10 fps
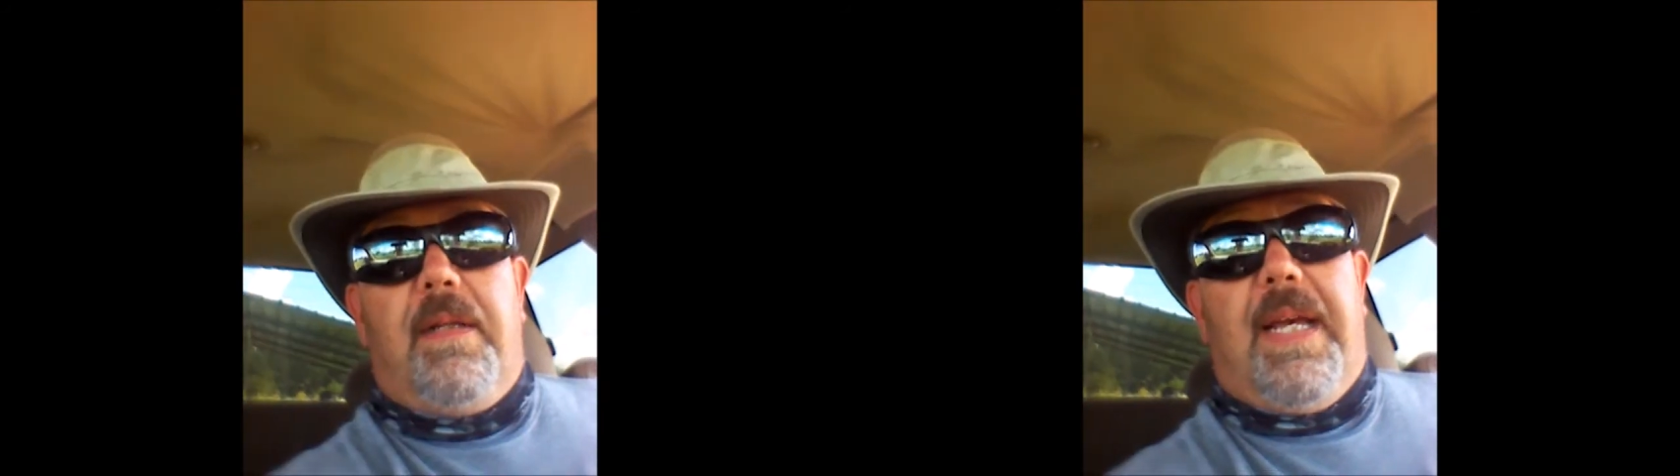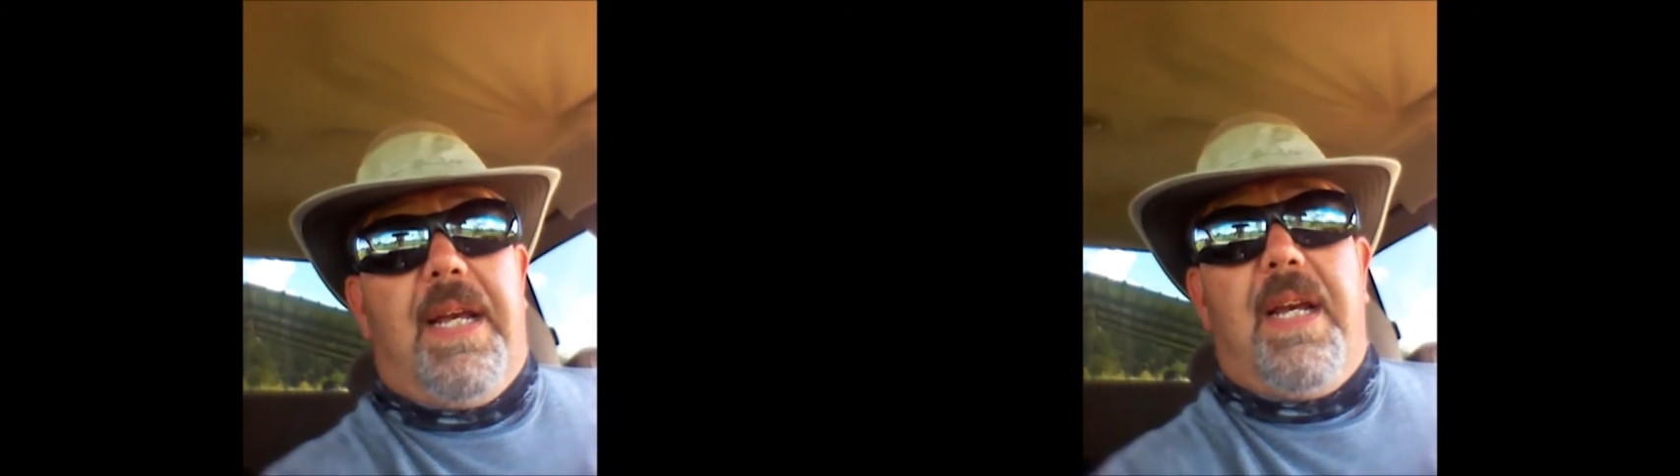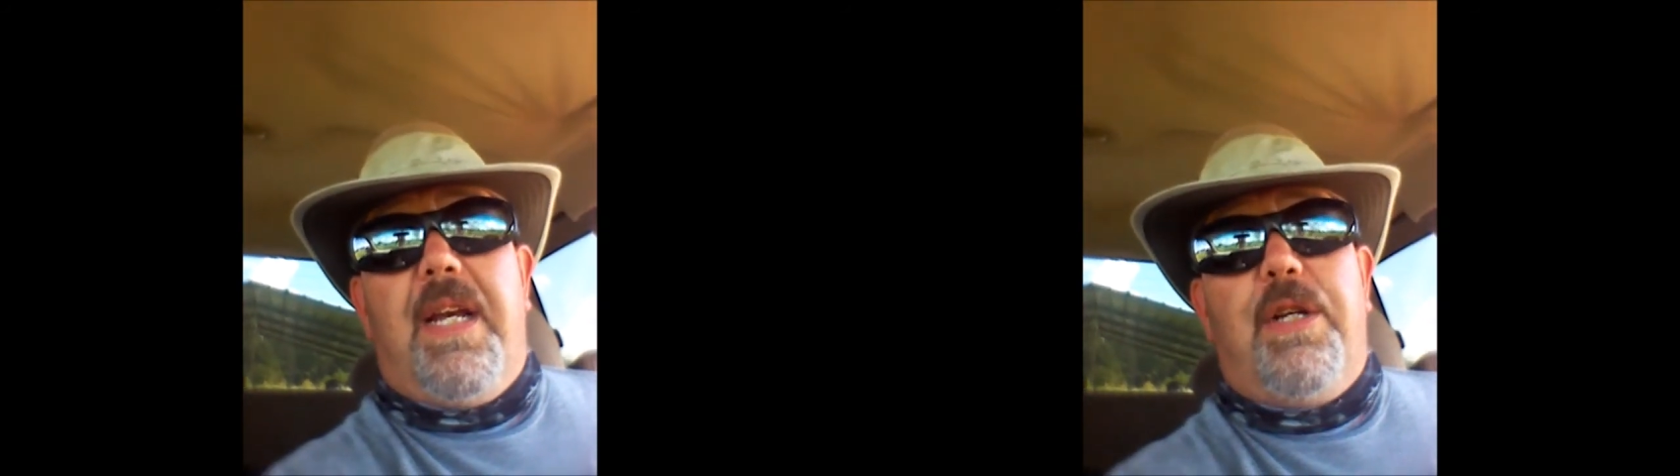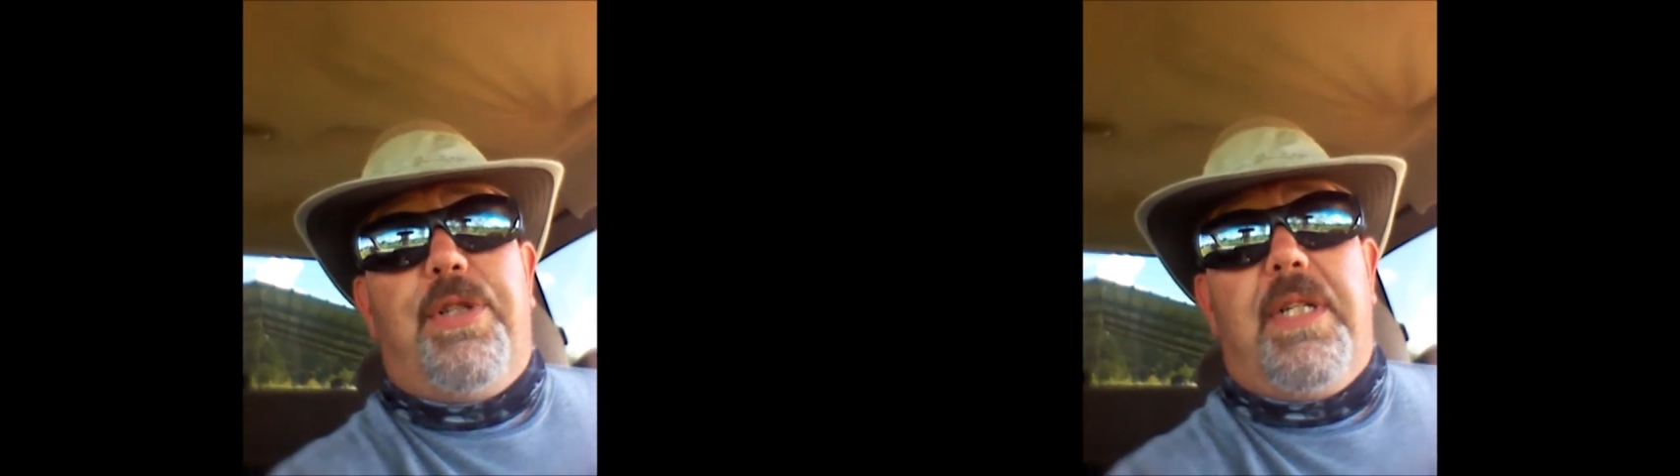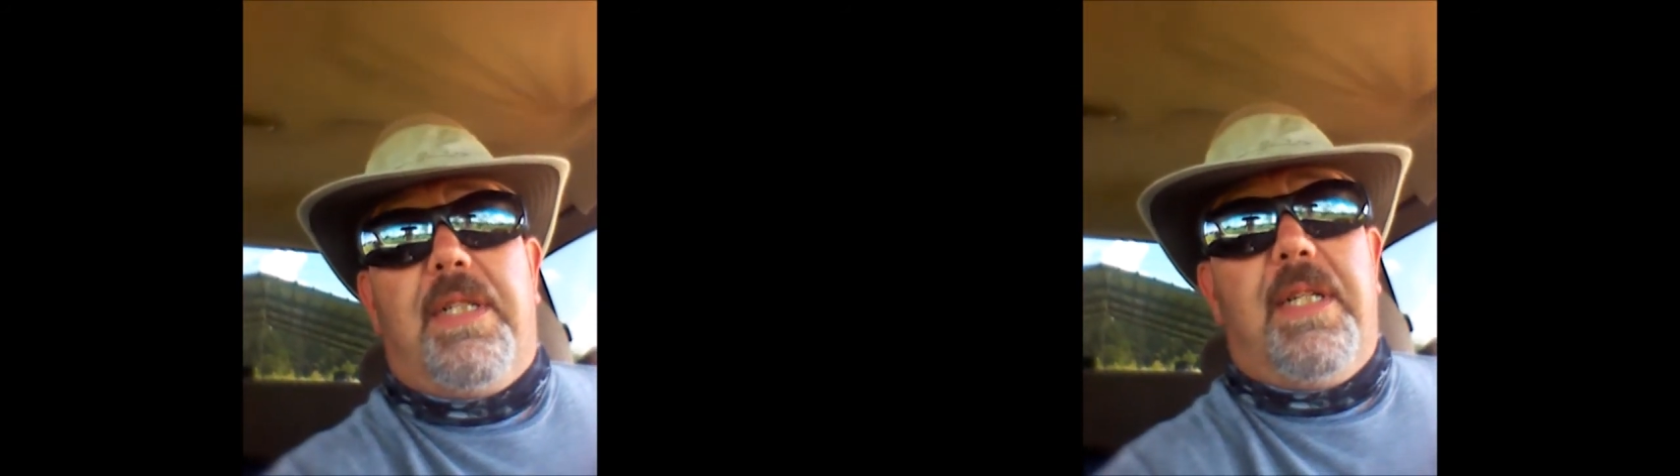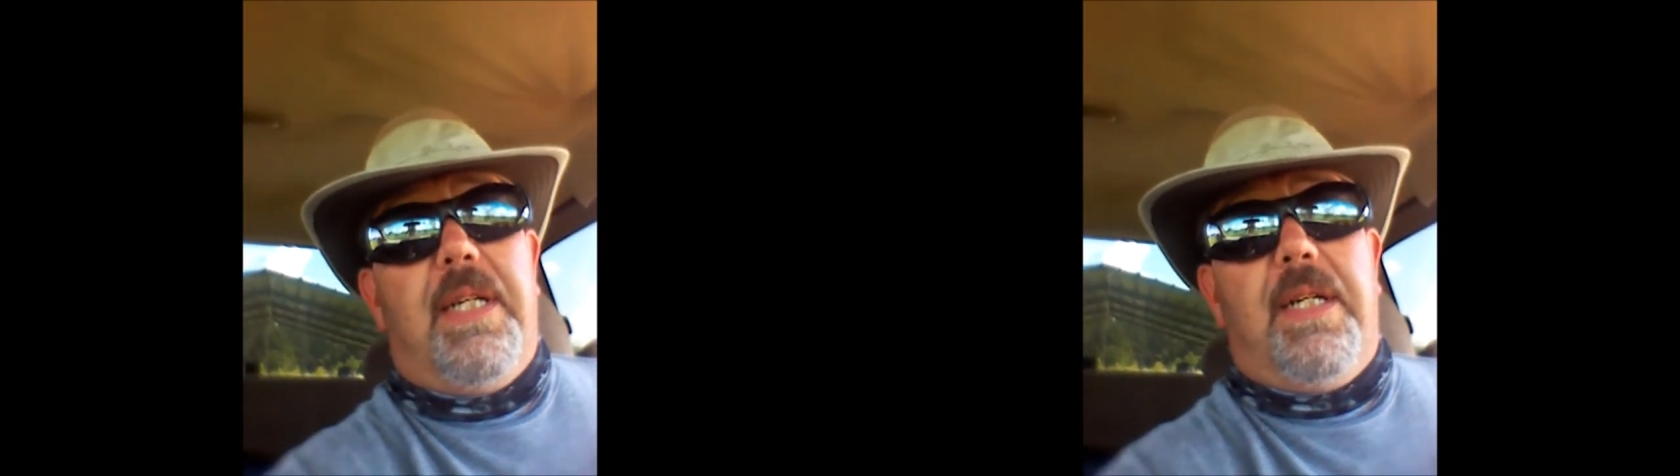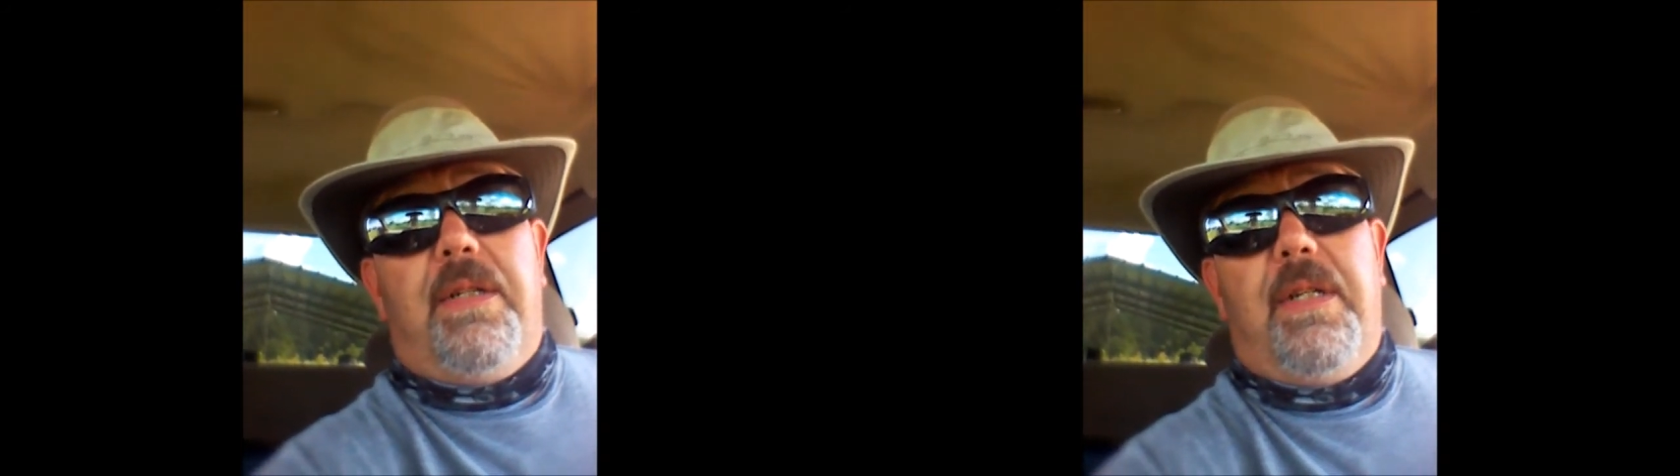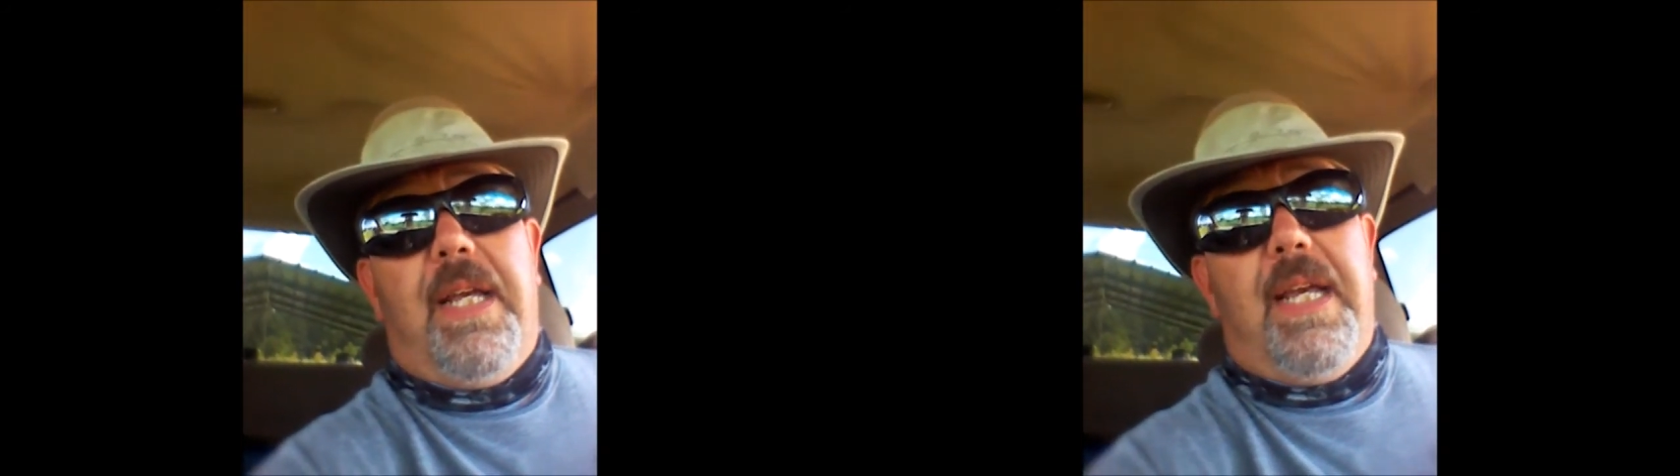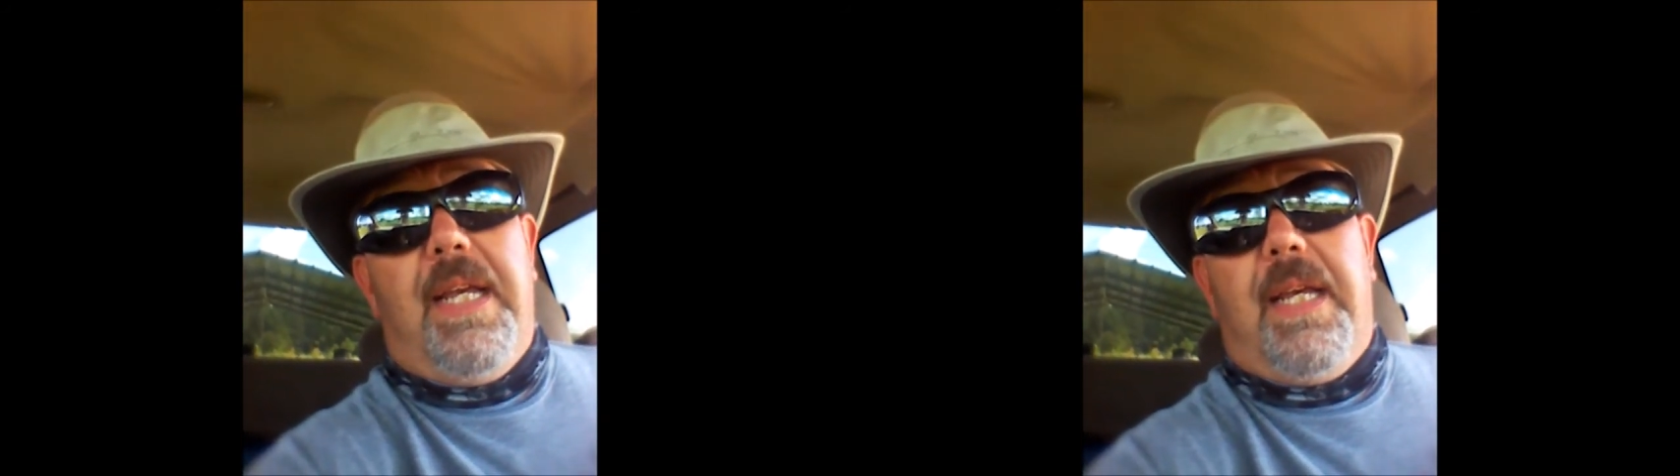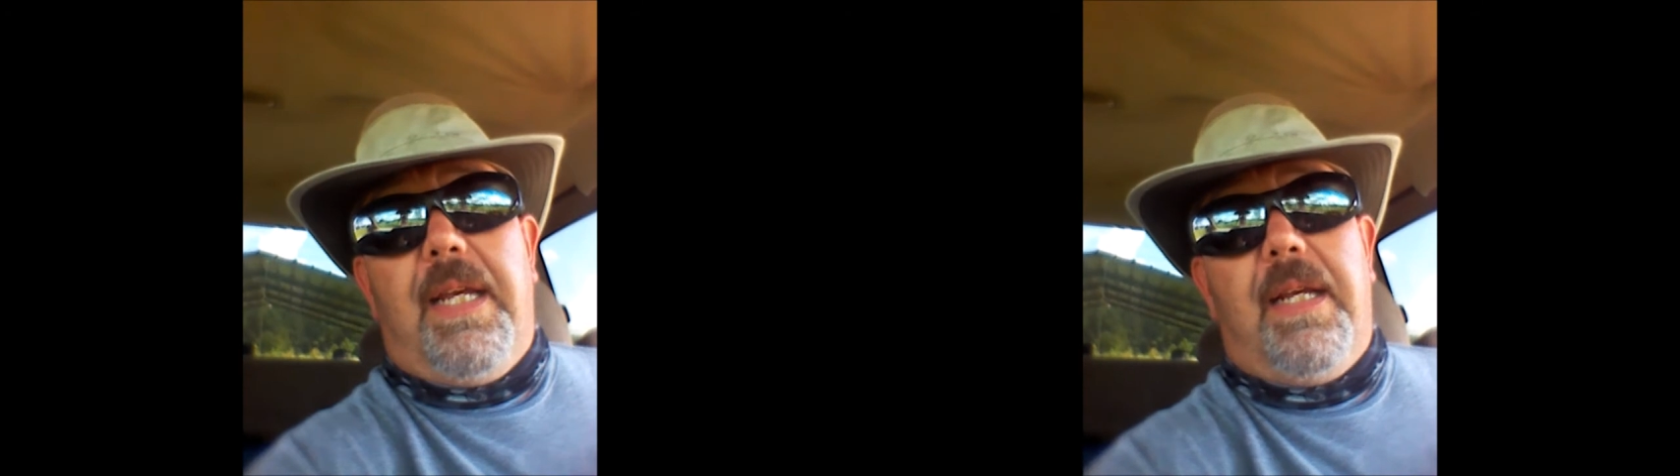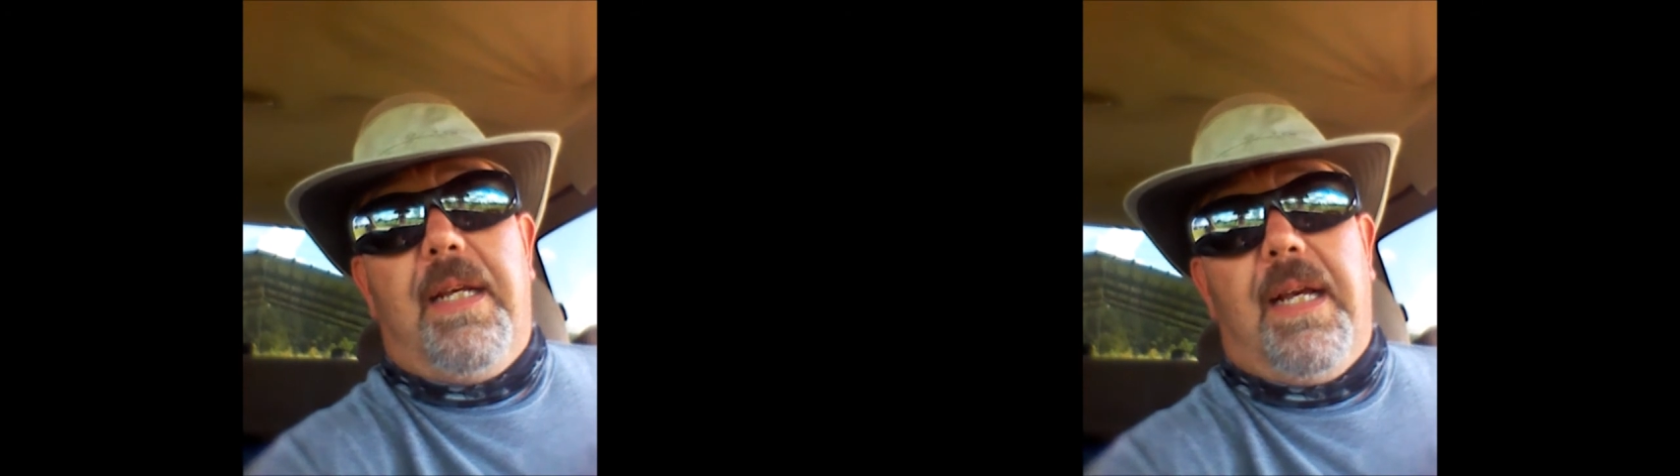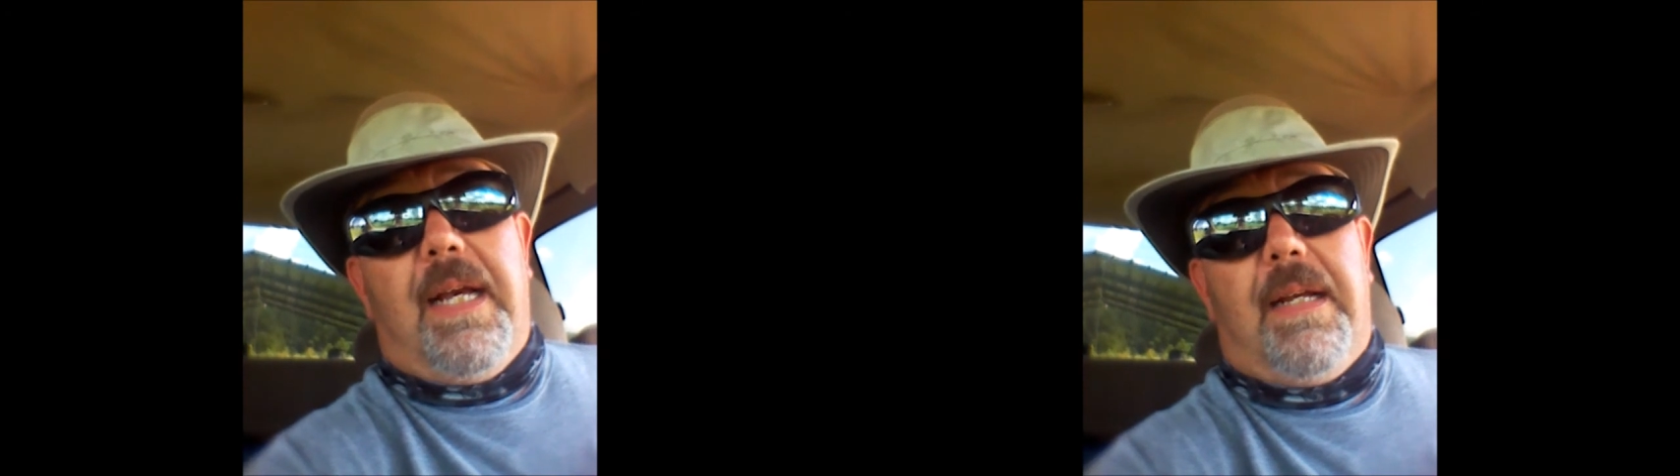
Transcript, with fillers: there's this little lake